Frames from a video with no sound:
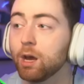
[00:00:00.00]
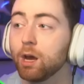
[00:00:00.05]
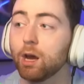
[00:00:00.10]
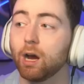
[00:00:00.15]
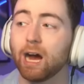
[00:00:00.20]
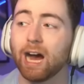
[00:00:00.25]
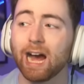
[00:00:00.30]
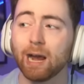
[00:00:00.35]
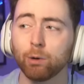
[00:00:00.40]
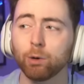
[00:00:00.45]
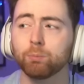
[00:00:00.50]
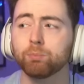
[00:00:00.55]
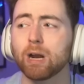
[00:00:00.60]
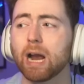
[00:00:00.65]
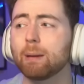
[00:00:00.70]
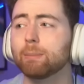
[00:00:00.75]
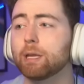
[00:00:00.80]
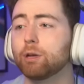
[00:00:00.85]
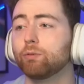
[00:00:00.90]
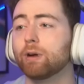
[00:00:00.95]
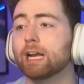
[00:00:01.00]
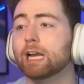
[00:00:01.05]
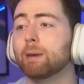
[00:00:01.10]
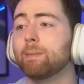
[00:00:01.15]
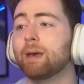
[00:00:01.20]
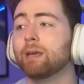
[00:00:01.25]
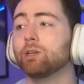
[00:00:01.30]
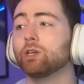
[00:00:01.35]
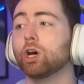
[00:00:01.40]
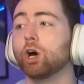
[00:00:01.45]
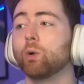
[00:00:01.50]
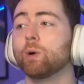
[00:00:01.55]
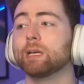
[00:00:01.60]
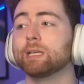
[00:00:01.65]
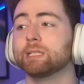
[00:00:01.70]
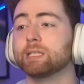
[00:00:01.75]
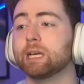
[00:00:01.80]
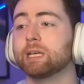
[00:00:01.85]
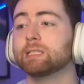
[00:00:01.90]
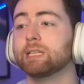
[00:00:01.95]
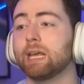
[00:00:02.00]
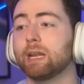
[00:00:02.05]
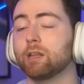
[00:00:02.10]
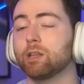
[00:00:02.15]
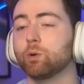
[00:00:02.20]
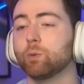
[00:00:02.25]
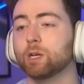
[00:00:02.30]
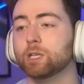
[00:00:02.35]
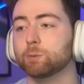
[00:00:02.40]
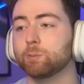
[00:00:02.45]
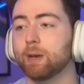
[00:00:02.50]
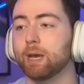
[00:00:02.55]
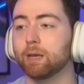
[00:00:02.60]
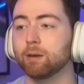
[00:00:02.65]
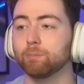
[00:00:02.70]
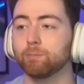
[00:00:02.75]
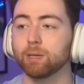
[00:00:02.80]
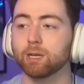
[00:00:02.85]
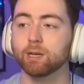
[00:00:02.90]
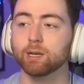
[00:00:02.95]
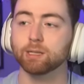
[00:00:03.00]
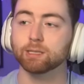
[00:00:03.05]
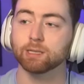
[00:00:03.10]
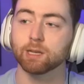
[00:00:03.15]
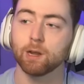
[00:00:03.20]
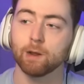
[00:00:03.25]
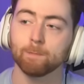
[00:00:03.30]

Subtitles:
I would probably recommend going 6'8" on the wingspan, because